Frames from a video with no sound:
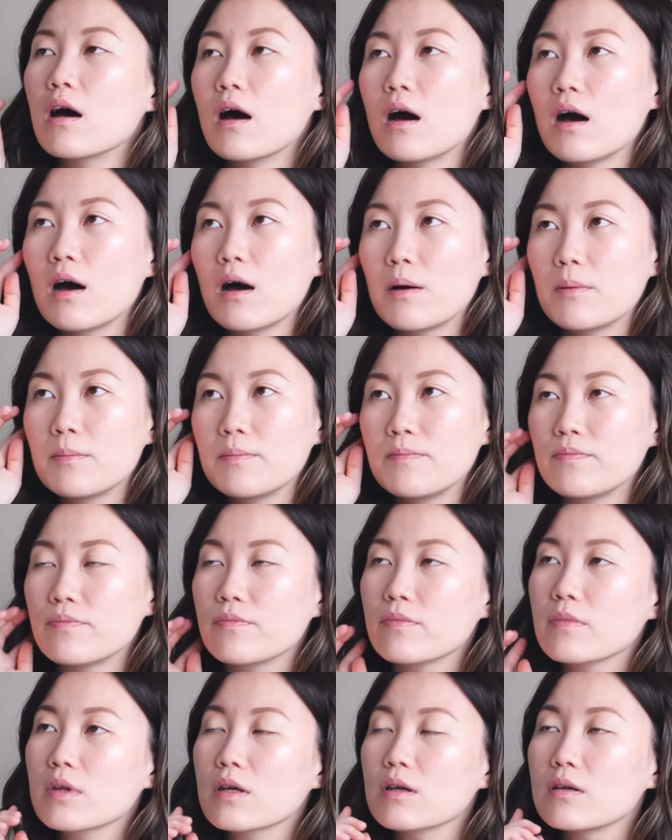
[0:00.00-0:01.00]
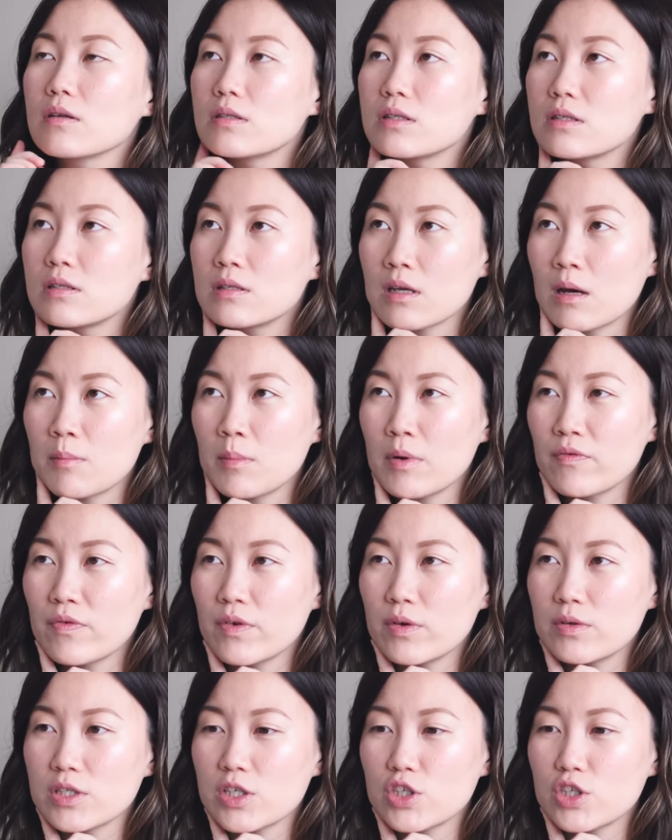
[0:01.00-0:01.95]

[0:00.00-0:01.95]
um, some of you